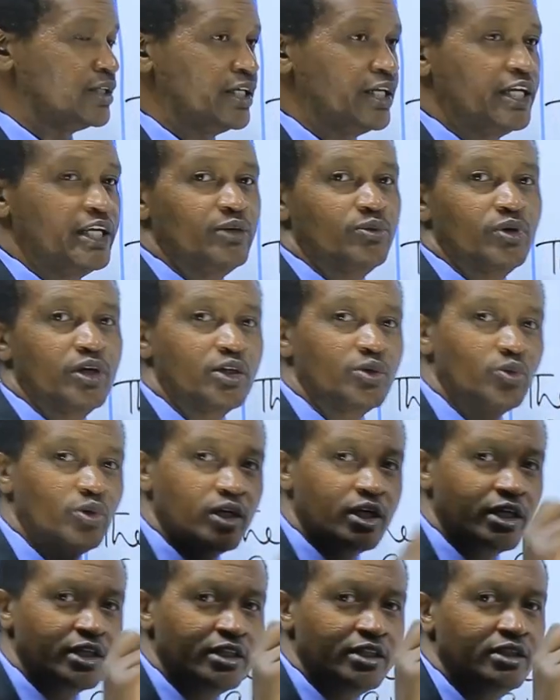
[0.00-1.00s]
In one
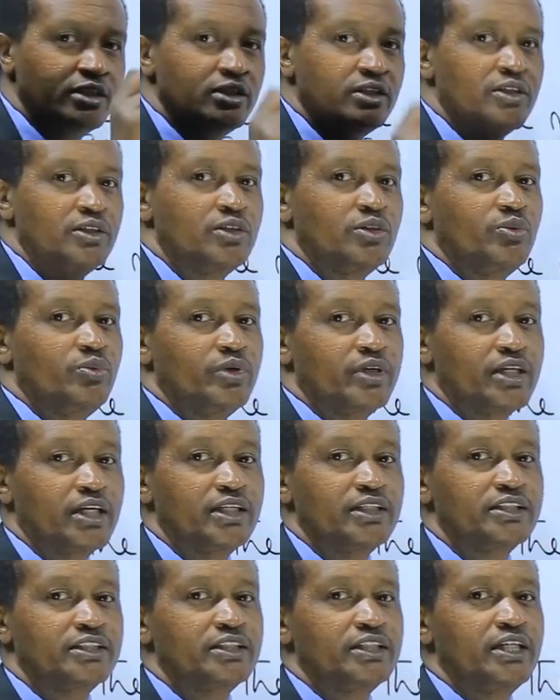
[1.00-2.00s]
word, we
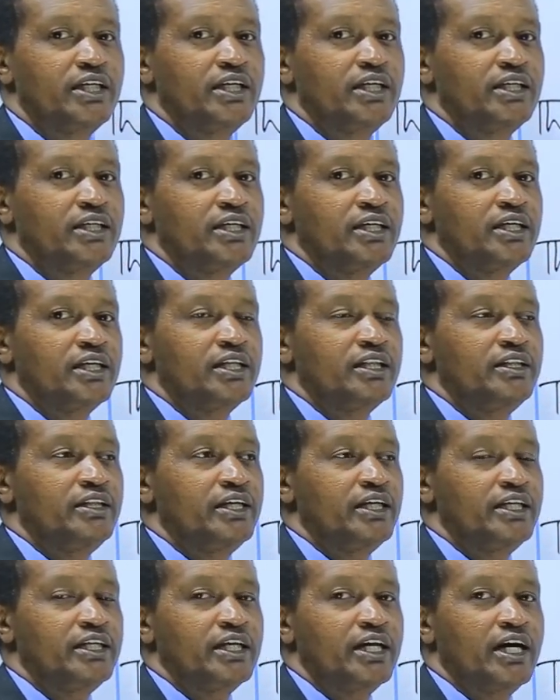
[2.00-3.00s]
can say
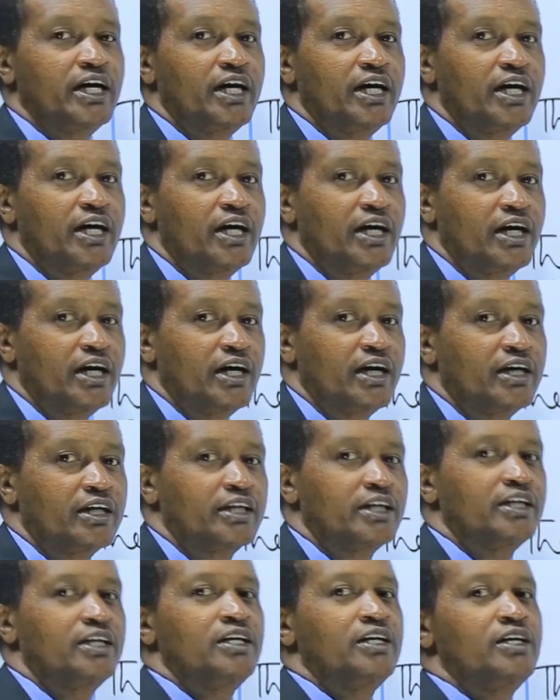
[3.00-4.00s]
they
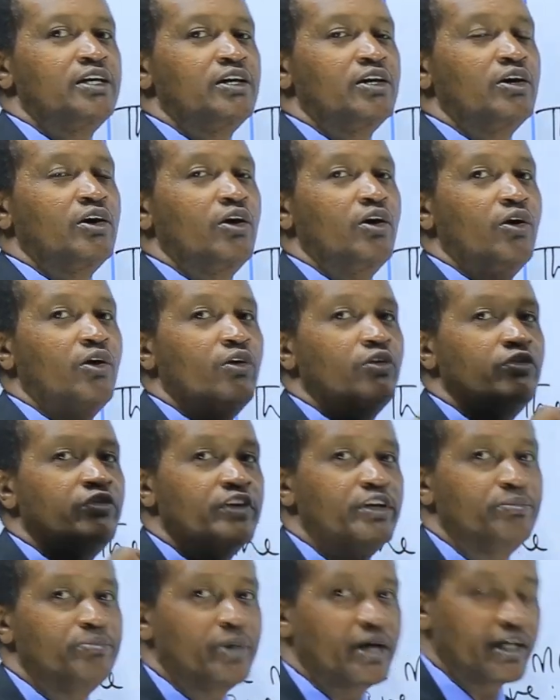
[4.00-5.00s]
are
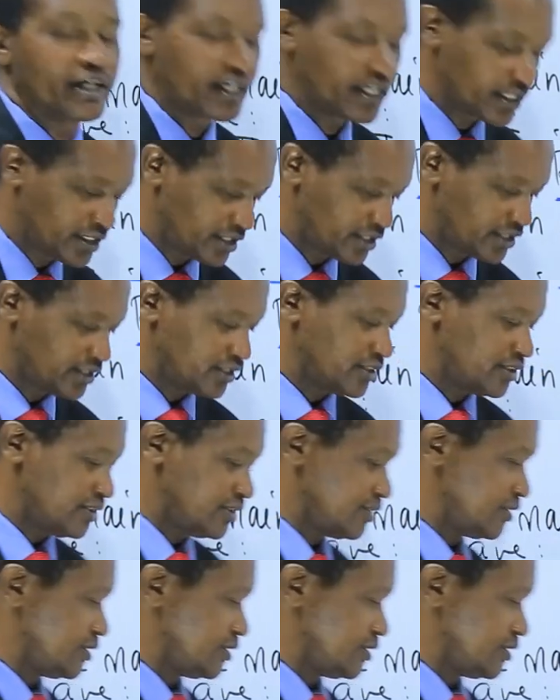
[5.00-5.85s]
oviparous.